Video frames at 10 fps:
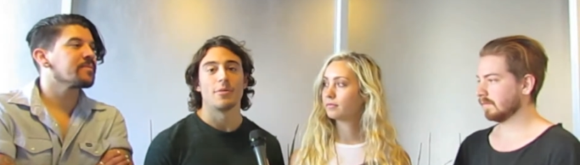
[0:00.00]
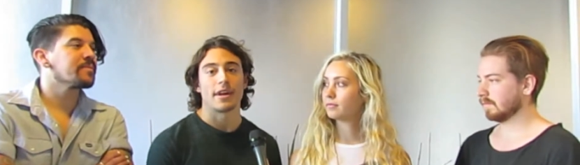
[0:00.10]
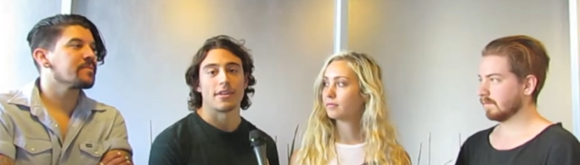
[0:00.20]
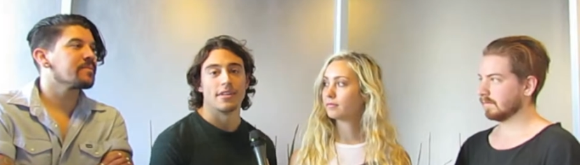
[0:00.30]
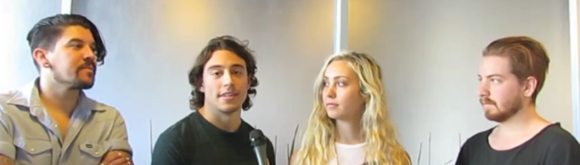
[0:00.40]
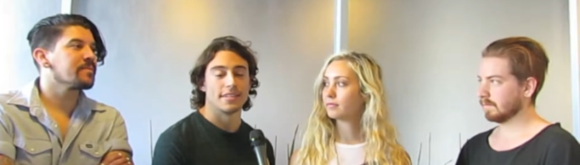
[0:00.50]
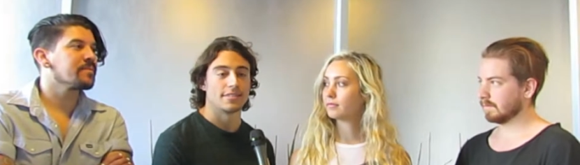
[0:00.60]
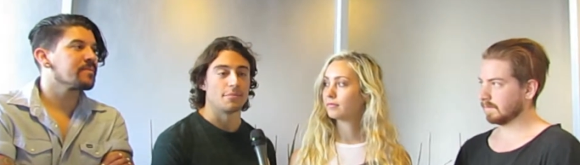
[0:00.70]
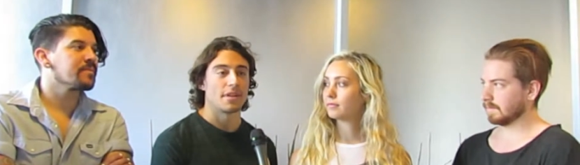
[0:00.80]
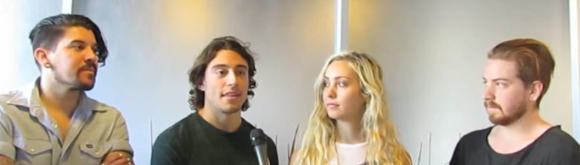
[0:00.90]
Speaker 1: on the record and it's
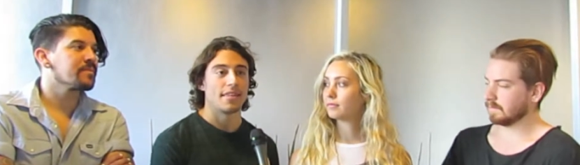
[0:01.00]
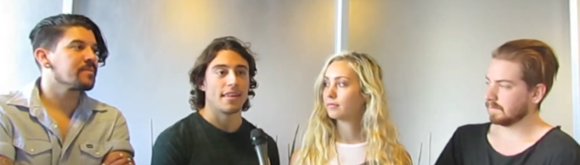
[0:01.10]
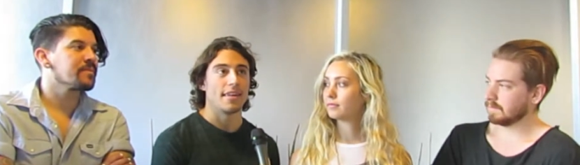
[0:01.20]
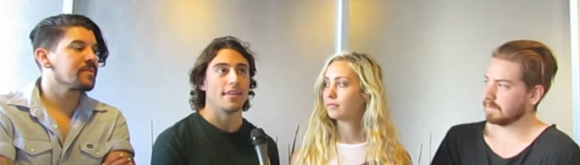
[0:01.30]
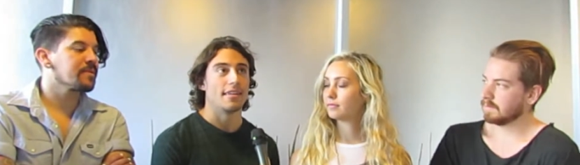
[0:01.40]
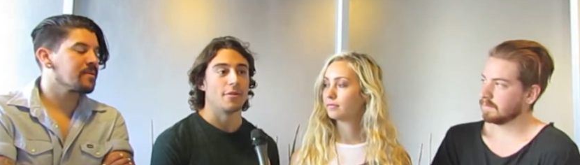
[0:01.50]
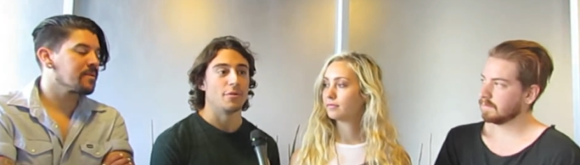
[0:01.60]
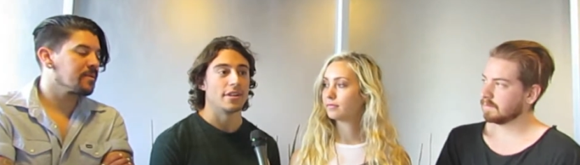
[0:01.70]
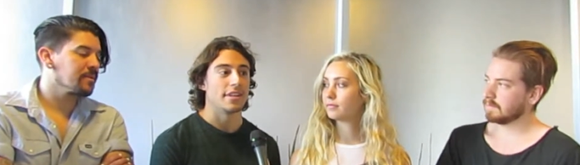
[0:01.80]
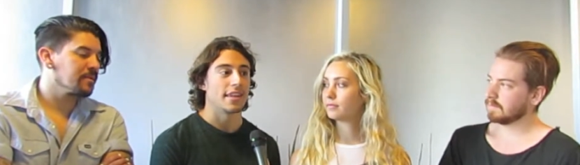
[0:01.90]
something that they are
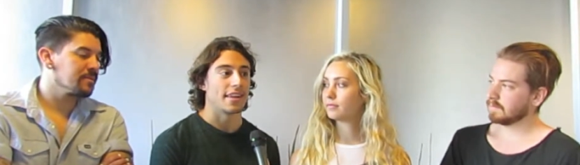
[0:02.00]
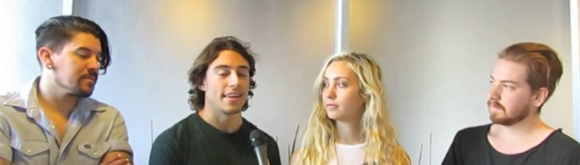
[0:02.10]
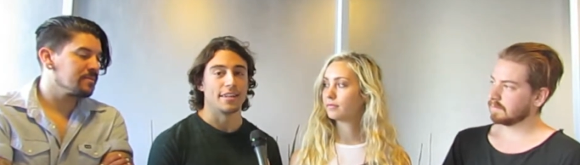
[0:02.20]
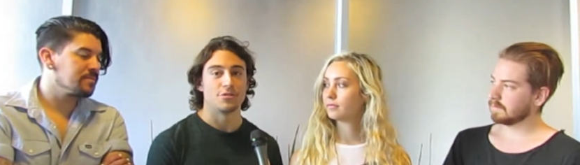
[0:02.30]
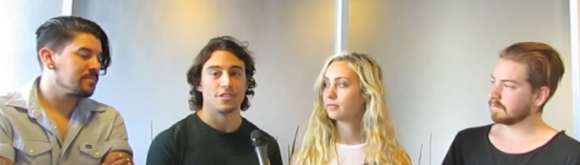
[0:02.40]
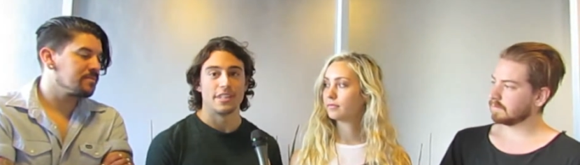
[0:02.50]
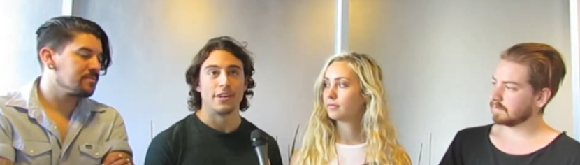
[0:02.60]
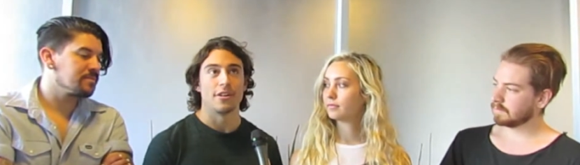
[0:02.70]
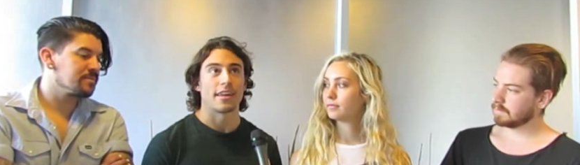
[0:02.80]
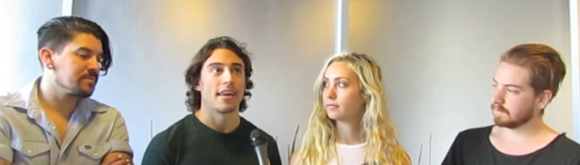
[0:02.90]
really like
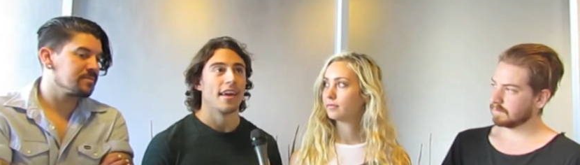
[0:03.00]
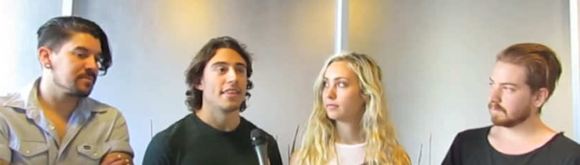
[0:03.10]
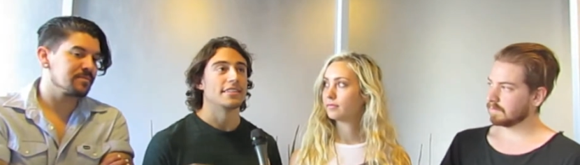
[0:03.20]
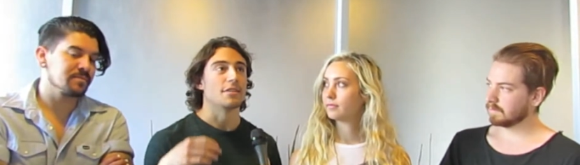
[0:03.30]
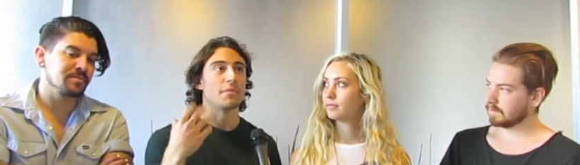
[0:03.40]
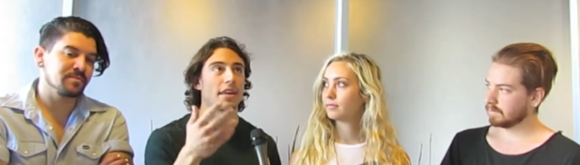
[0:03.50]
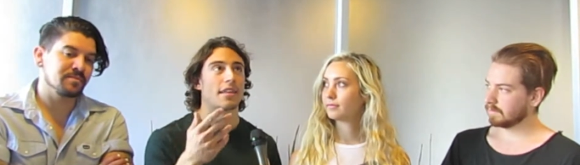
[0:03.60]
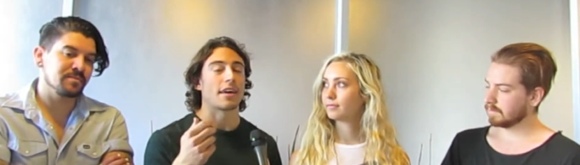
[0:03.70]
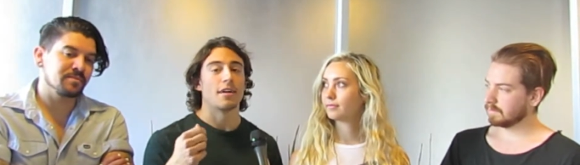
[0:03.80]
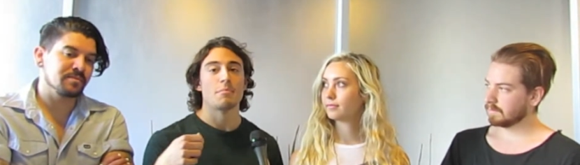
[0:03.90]
interested or like it's something
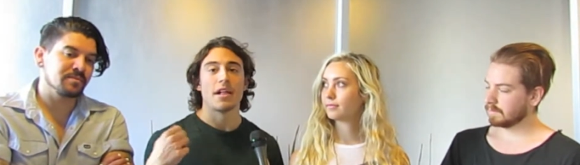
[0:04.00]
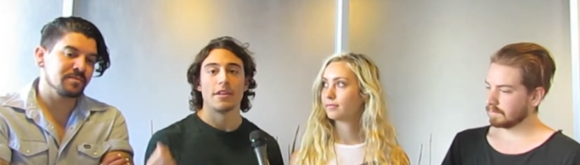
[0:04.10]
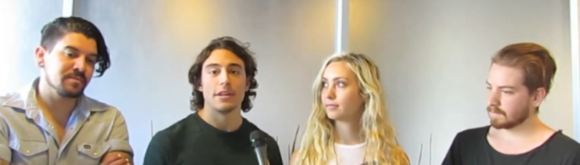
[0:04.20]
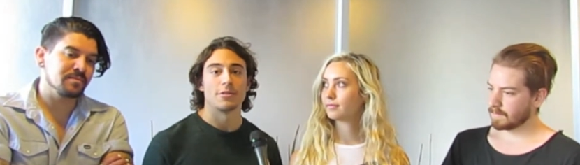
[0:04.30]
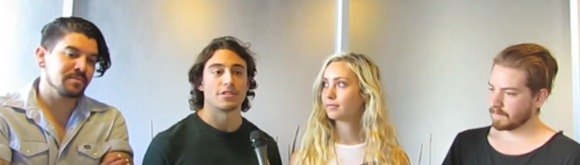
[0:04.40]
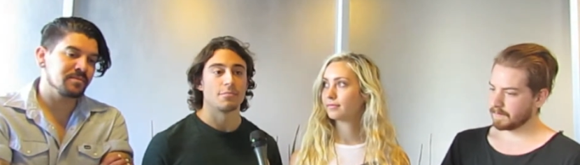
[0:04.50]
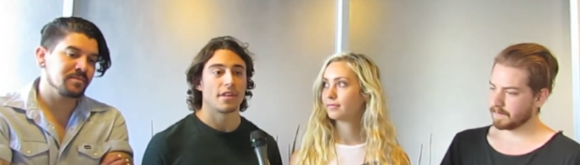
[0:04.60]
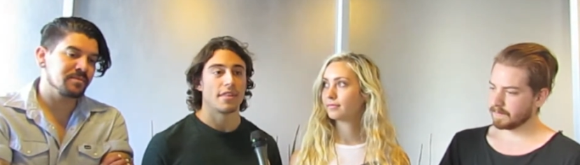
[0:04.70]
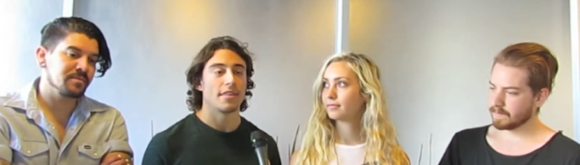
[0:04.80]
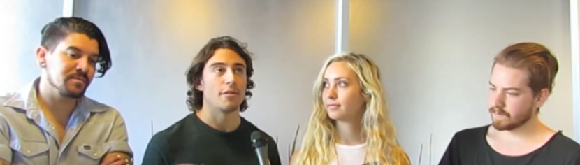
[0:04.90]
like a melody or
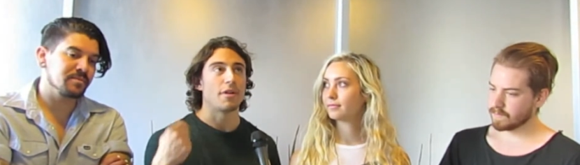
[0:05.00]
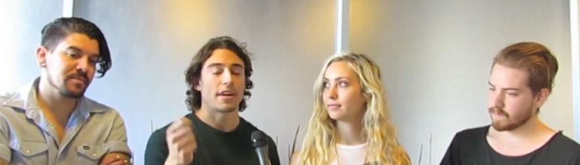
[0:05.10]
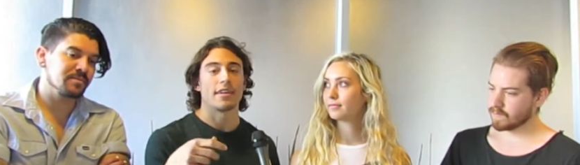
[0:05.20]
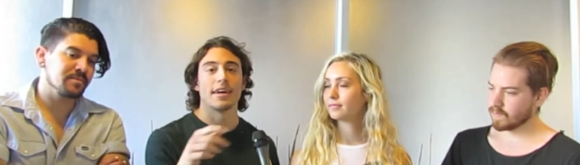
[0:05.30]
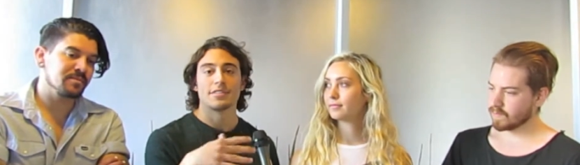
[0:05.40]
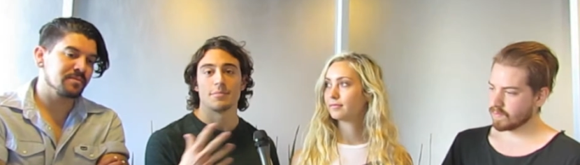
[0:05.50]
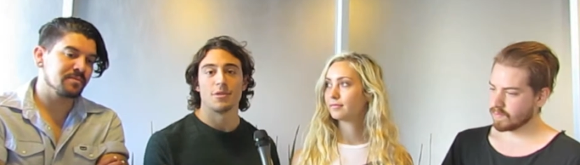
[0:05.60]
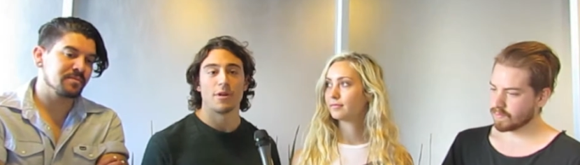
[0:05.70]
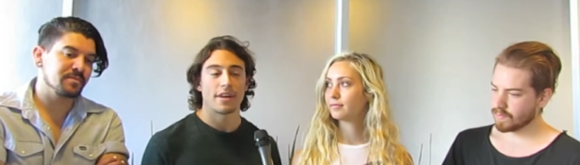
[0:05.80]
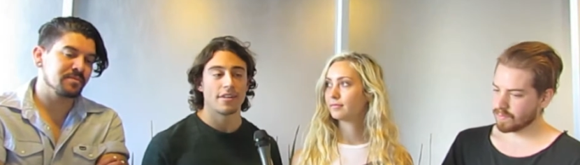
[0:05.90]
something that they recognize from
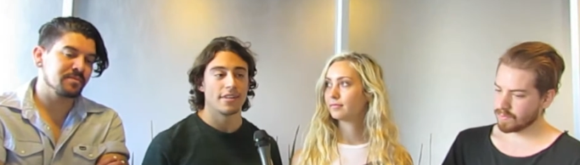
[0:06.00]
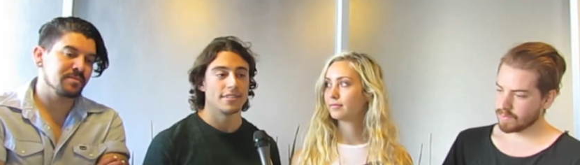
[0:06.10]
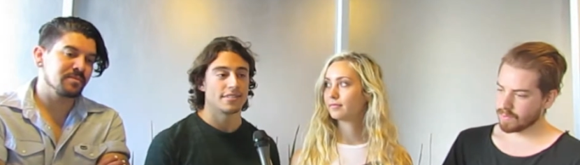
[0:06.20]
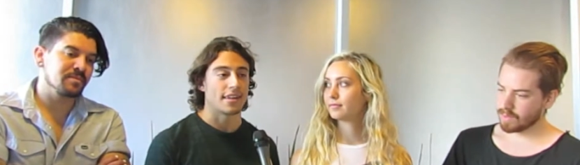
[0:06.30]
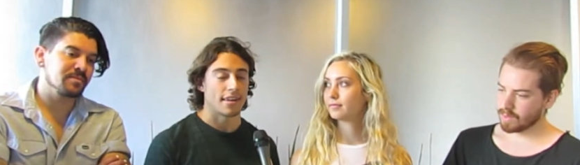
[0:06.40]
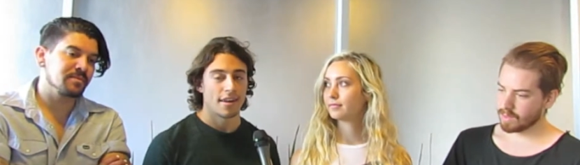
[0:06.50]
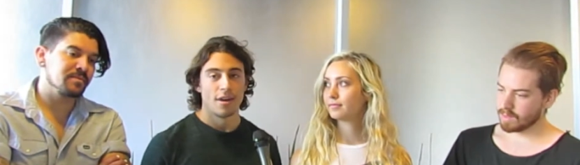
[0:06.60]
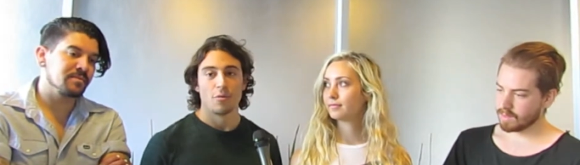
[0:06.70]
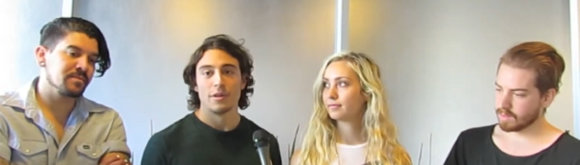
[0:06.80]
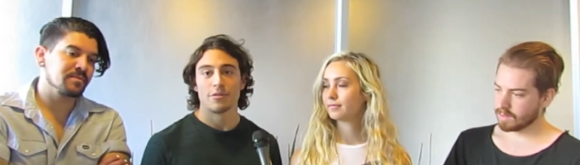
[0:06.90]
the record and it's like
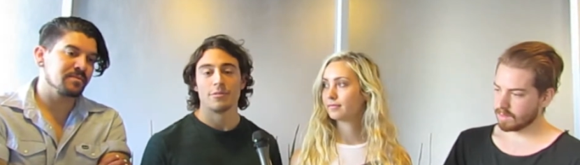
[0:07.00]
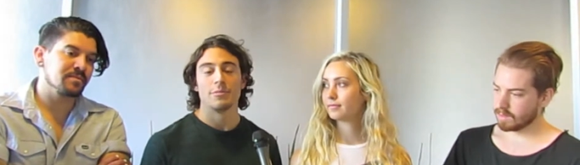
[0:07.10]
we,